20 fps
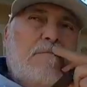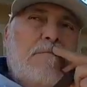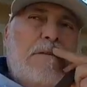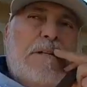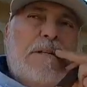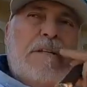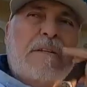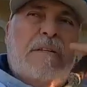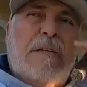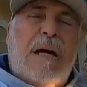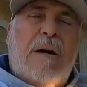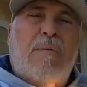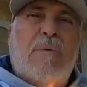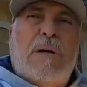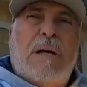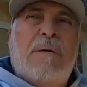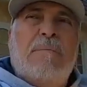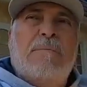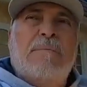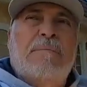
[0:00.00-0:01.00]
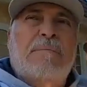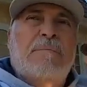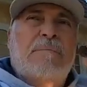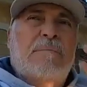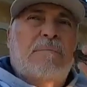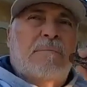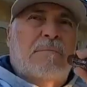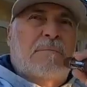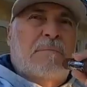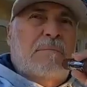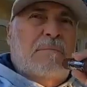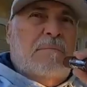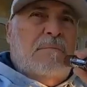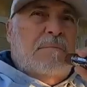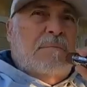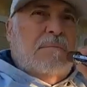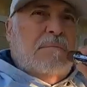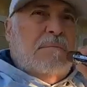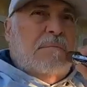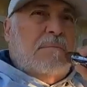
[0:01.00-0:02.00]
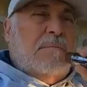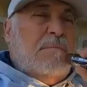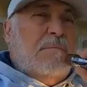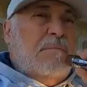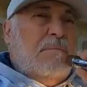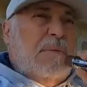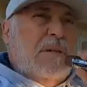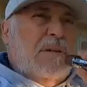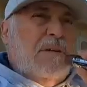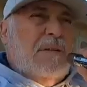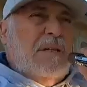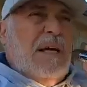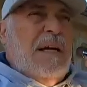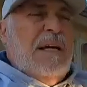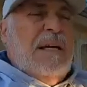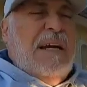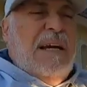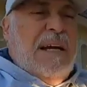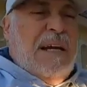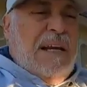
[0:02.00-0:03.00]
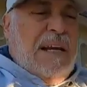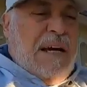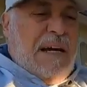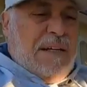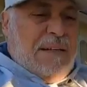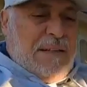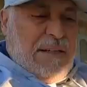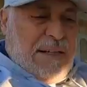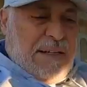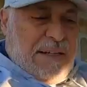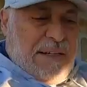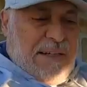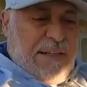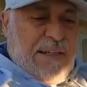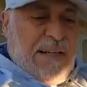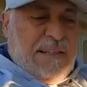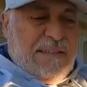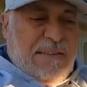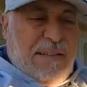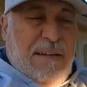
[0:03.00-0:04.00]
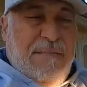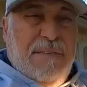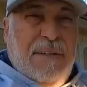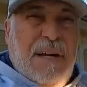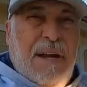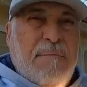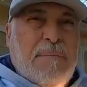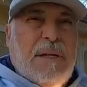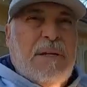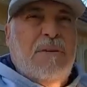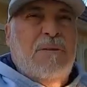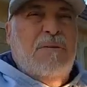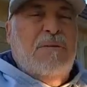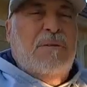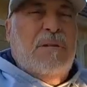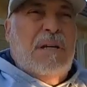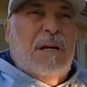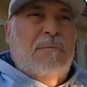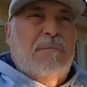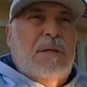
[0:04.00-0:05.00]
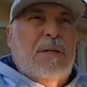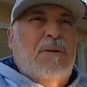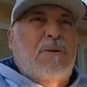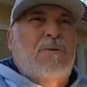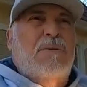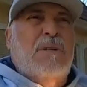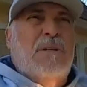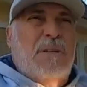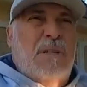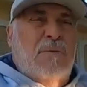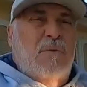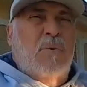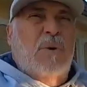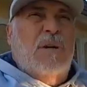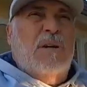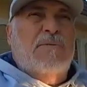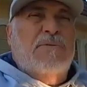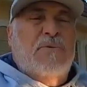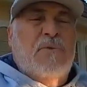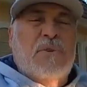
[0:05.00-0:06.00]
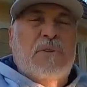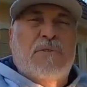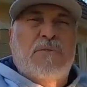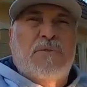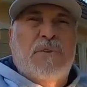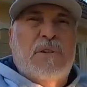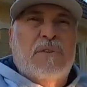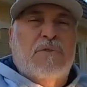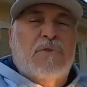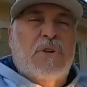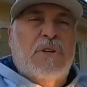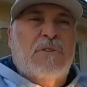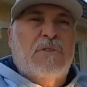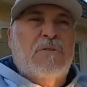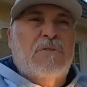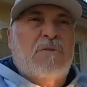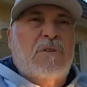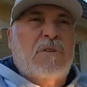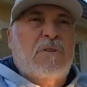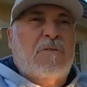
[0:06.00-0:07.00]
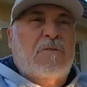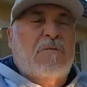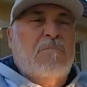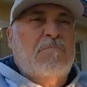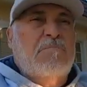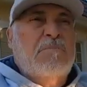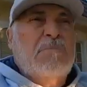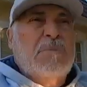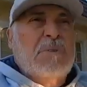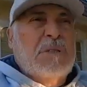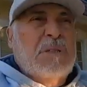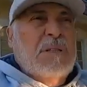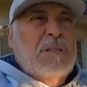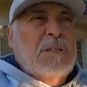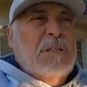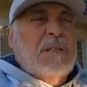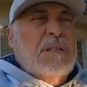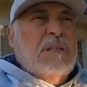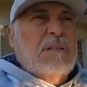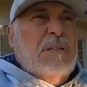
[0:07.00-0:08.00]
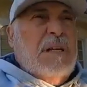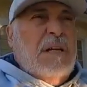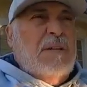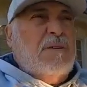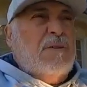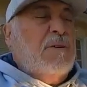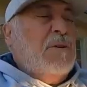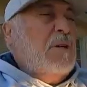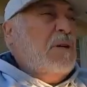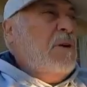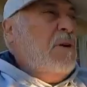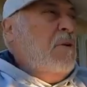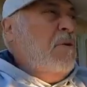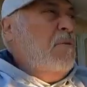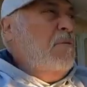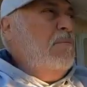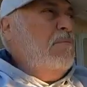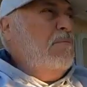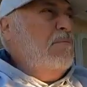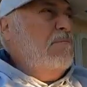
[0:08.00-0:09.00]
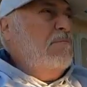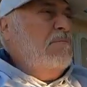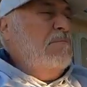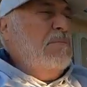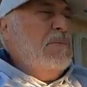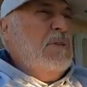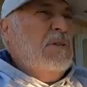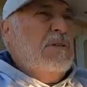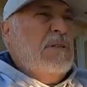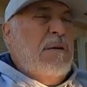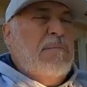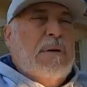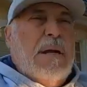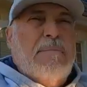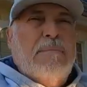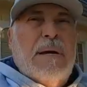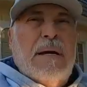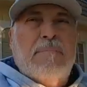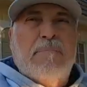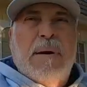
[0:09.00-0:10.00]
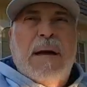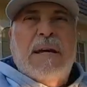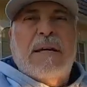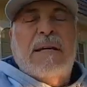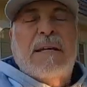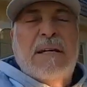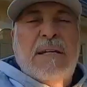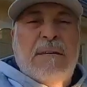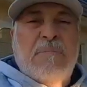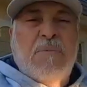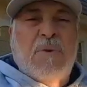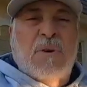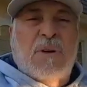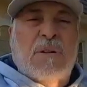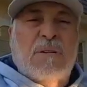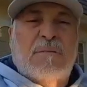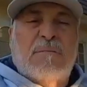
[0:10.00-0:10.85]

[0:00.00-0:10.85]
and decide what I'm, because I got a lot of stuff that I'm not using. I'm not using the water filtration system. That's going to go because I'm not backpacking anymore.